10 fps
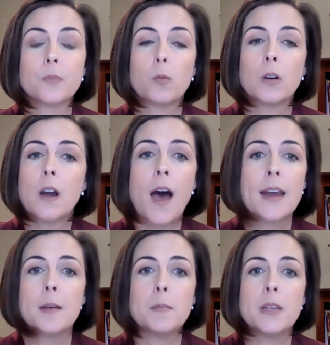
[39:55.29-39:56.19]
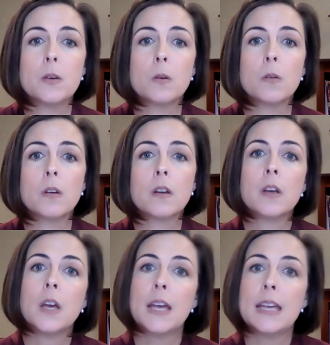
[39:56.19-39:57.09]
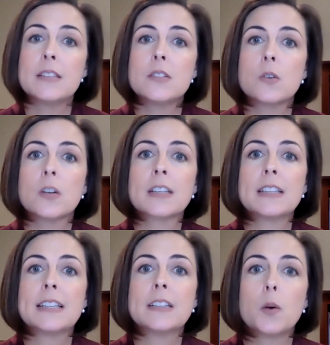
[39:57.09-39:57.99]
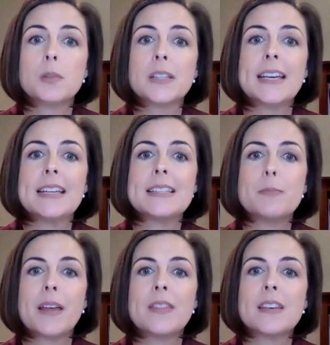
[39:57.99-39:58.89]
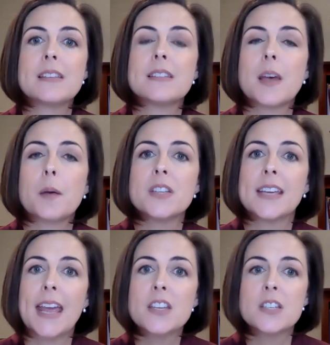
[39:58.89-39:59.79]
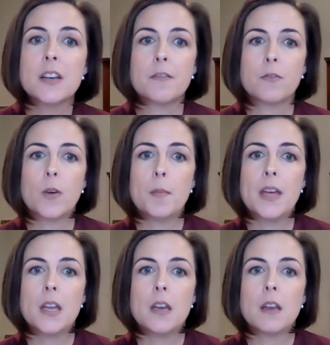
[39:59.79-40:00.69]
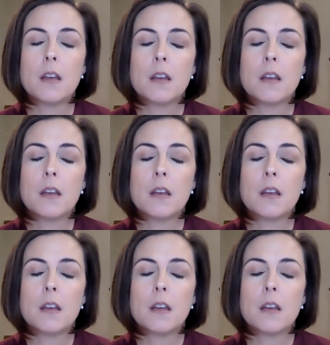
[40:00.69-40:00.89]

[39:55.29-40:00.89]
We're not immune. Historically, globally, it's been the subjugation of women